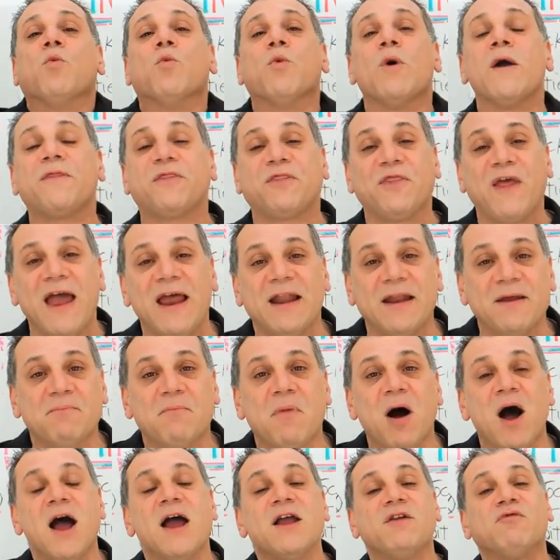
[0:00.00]
With that in
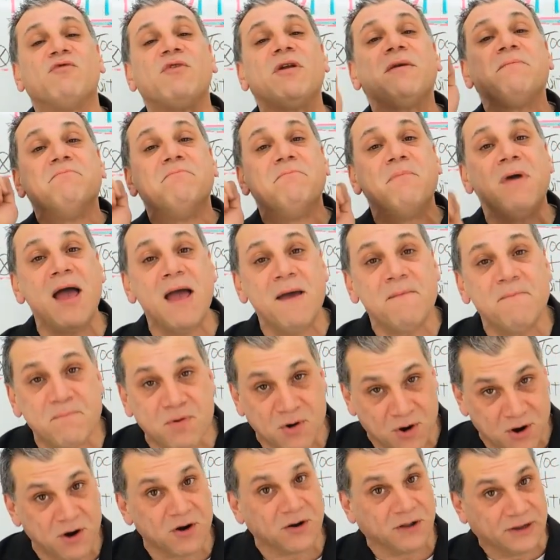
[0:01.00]
mind,
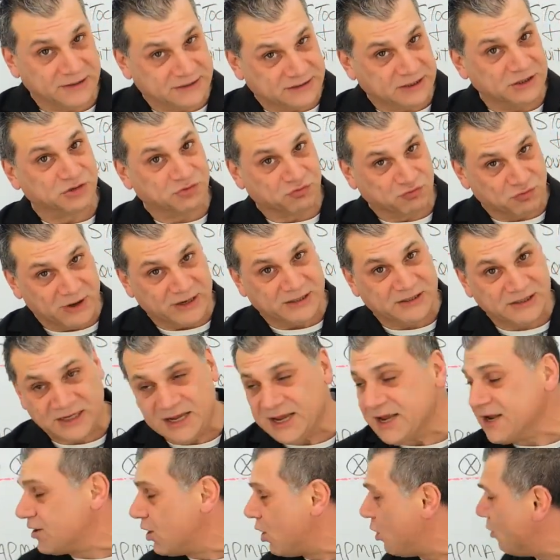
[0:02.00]
remember, this is risky, and